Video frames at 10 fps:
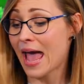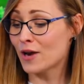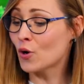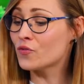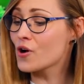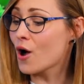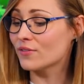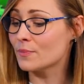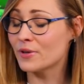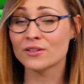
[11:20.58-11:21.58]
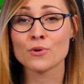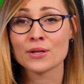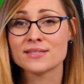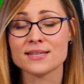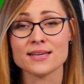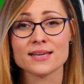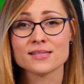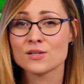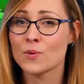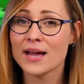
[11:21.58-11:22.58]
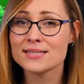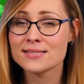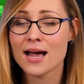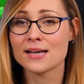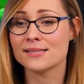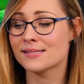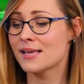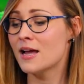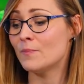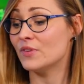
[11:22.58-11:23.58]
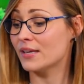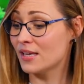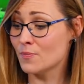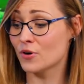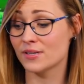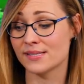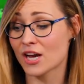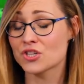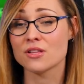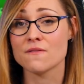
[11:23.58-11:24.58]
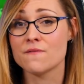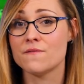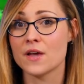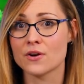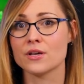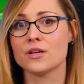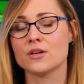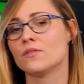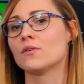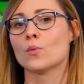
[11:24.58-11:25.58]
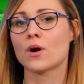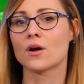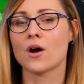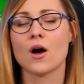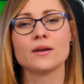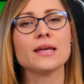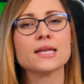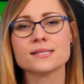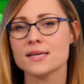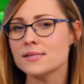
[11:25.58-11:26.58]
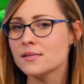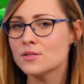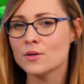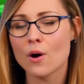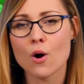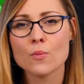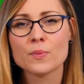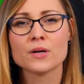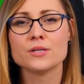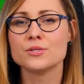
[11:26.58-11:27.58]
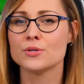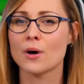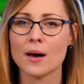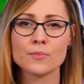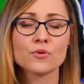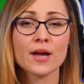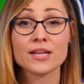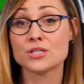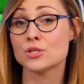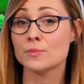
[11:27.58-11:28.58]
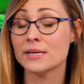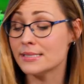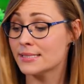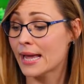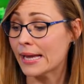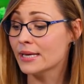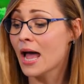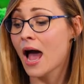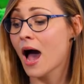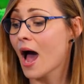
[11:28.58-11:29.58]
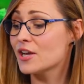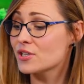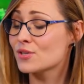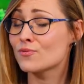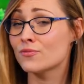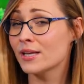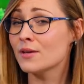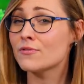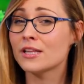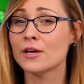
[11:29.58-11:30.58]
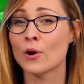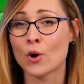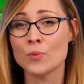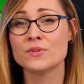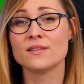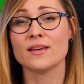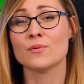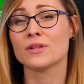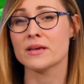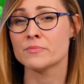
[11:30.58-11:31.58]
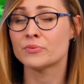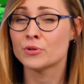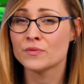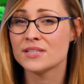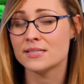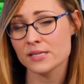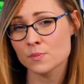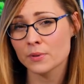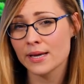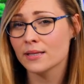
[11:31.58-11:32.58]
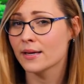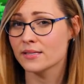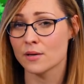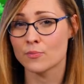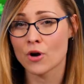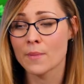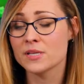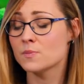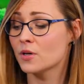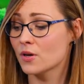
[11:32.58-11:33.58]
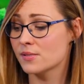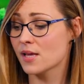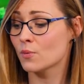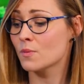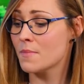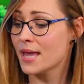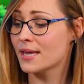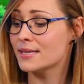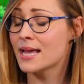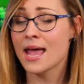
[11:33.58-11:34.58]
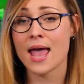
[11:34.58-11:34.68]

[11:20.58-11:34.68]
And overall the build quality is quite nice, the keyboard is actually very good to work on, it is easy to open, to upgrade, to maintain. I just really really hope that they will improve the display like they promised because that would make it